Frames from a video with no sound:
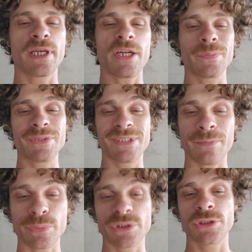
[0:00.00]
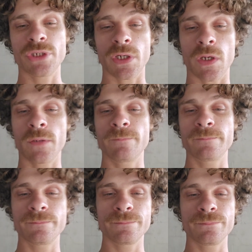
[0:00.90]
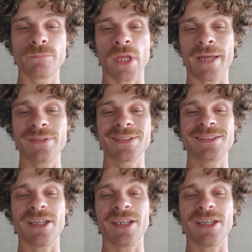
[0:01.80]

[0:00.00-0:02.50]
get up to temperature at the